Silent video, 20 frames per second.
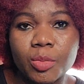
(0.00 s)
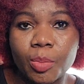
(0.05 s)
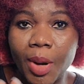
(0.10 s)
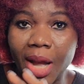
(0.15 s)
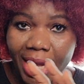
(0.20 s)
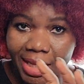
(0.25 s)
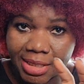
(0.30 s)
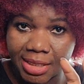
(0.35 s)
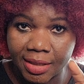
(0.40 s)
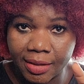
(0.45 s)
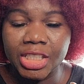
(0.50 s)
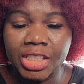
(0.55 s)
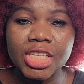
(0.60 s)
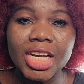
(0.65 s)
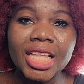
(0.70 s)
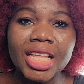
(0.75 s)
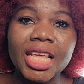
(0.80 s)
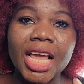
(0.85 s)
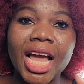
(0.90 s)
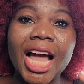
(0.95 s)
but
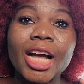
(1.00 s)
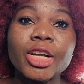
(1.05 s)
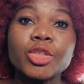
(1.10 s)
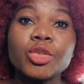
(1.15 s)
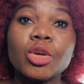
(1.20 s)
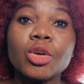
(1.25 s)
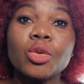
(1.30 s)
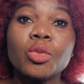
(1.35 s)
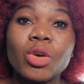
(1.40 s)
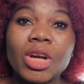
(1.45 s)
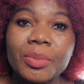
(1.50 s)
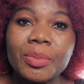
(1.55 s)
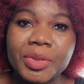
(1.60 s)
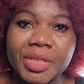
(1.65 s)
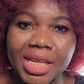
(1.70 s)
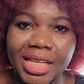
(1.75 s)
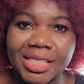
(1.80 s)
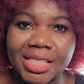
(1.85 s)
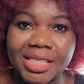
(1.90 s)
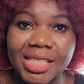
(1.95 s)
share the actual
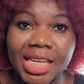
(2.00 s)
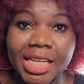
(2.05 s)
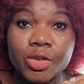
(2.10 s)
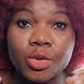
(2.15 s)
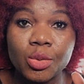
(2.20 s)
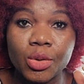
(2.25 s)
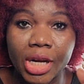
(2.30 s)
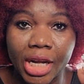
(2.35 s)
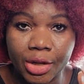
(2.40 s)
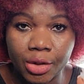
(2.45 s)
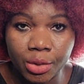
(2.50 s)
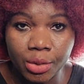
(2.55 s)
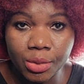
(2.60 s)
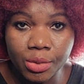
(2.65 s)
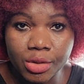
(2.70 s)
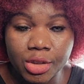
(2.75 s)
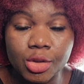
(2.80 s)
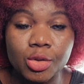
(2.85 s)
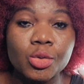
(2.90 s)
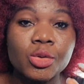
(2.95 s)
websites that you can
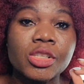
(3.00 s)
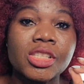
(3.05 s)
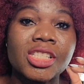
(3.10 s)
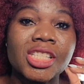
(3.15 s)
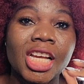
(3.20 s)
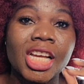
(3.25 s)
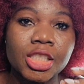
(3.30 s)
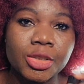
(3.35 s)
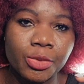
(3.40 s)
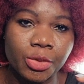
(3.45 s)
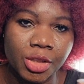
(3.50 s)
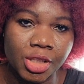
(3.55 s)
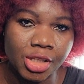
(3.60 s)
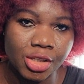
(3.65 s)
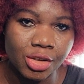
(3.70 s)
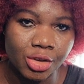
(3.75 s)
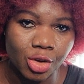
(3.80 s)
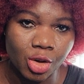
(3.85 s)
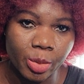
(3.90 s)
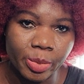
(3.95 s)
use to search search for these
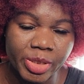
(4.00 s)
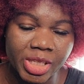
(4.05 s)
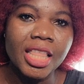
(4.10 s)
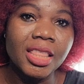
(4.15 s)
jobs,